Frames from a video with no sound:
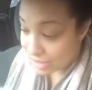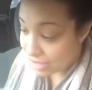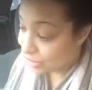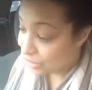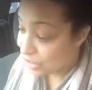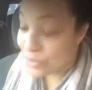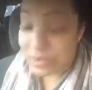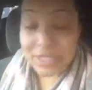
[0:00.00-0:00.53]

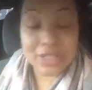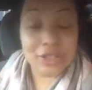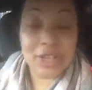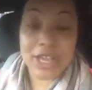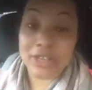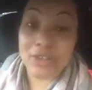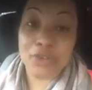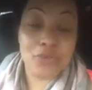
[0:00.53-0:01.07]
she was an
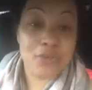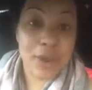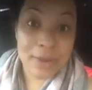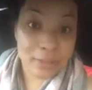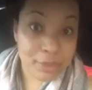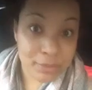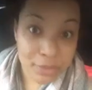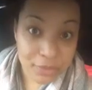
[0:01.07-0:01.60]

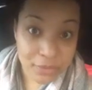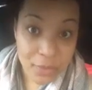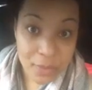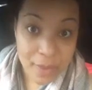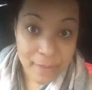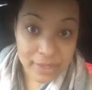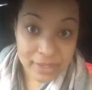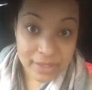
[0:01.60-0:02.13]
incredibly beautiful
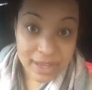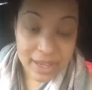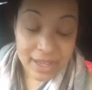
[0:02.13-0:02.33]
woman.